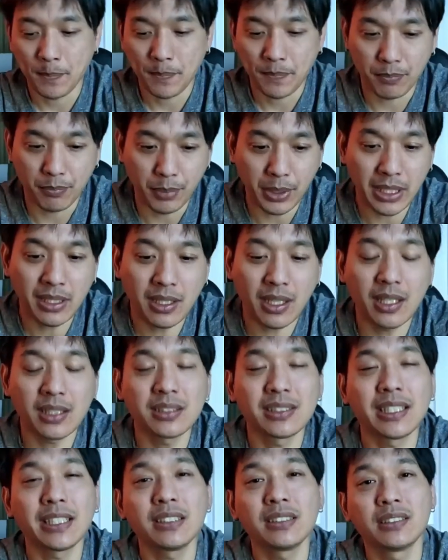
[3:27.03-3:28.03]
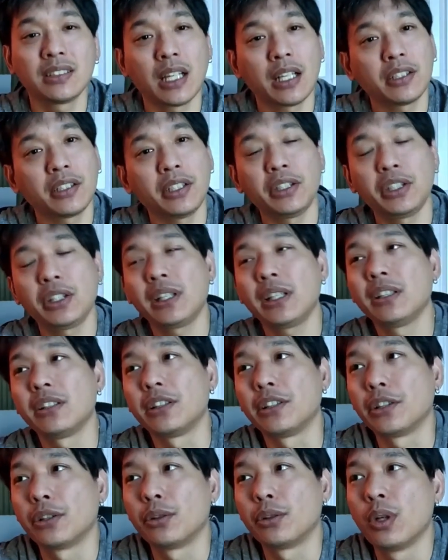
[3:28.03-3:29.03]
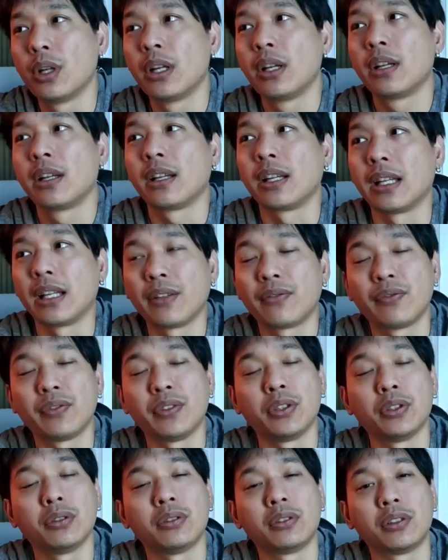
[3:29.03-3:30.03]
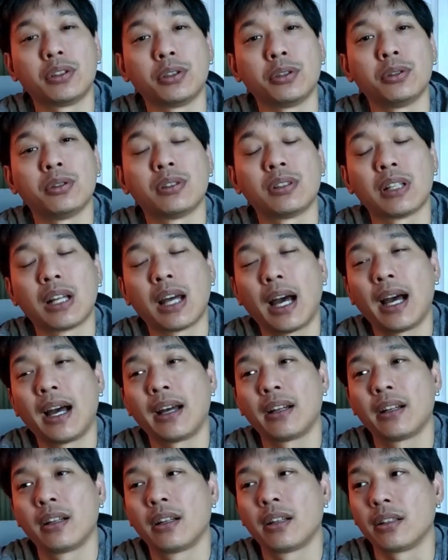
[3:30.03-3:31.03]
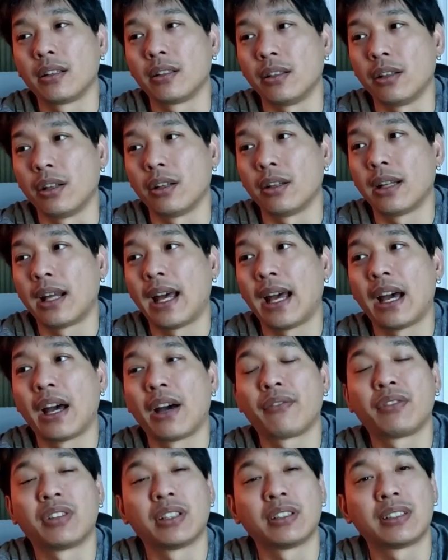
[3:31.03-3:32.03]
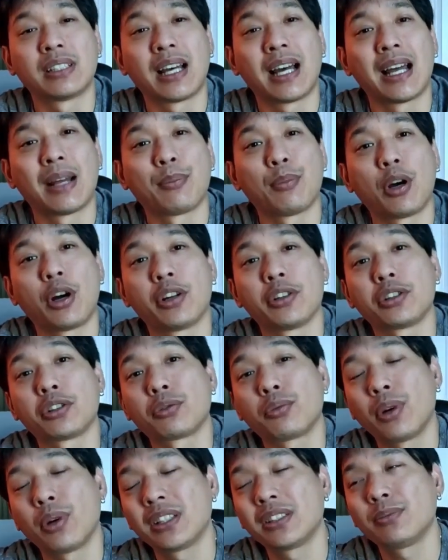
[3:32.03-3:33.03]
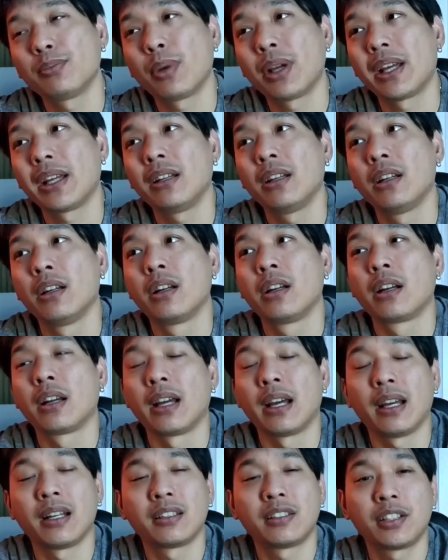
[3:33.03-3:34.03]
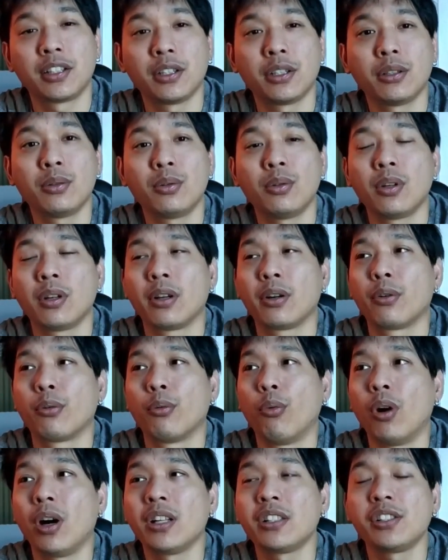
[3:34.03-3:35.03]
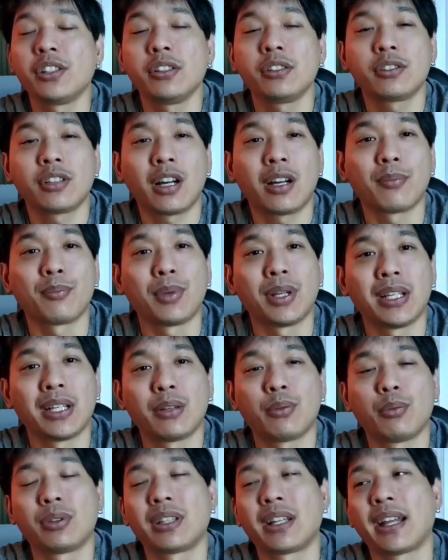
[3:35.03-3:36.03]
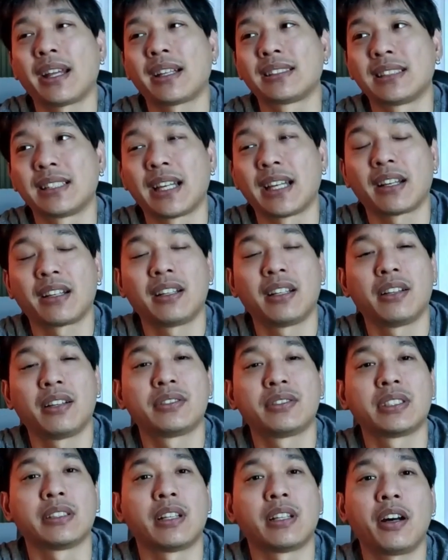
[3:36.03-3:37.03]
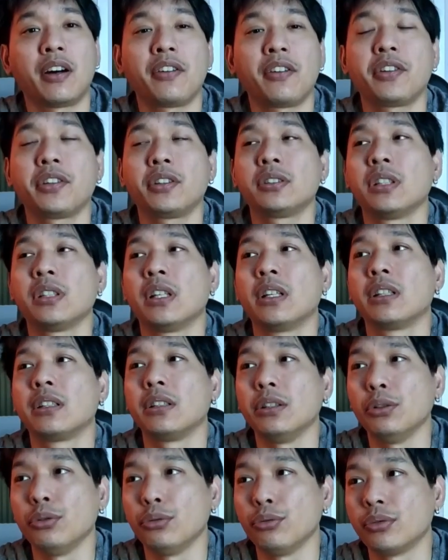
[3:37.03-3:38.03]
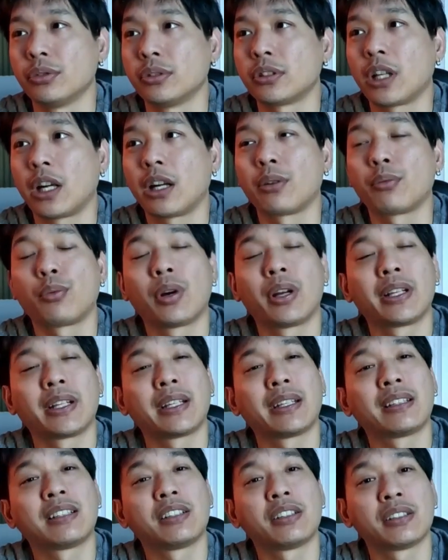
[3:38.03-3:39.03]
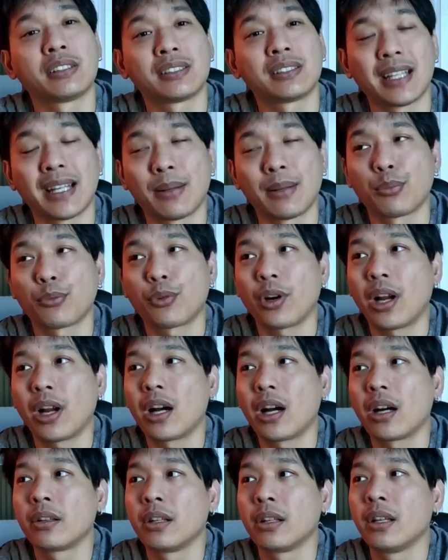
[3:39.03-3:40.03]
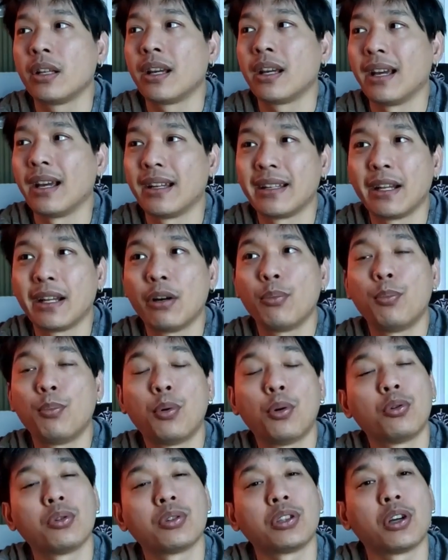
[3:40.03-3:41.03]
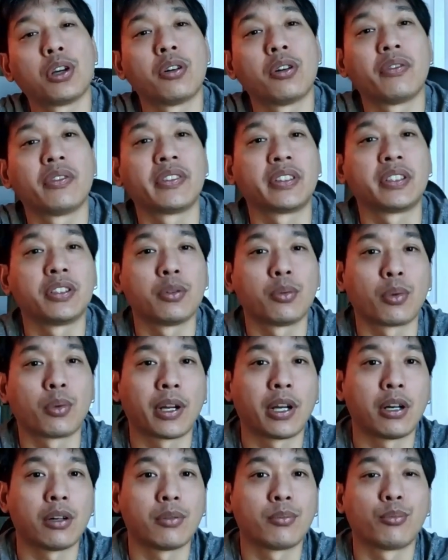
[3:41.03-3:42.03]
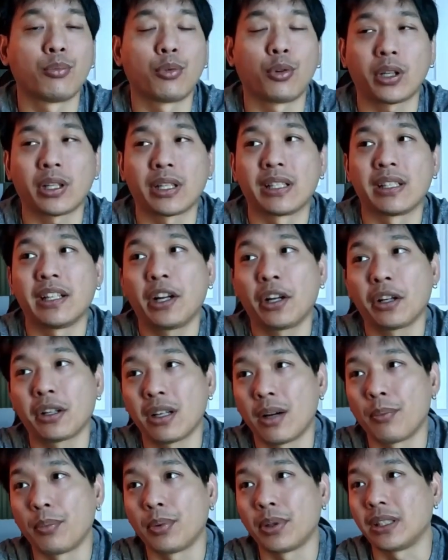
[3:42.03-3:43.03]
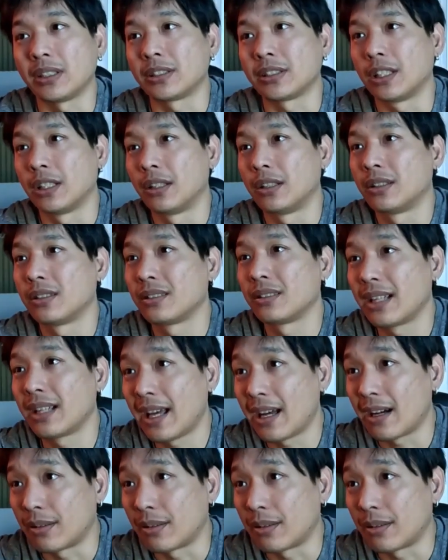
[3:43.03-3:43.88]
Because there's nothing you can do if you do not have the time on your resume. And two, once you start meeting with the executives and others, you start running into the same crowd and they'll pull you over to help work in their companies. Now,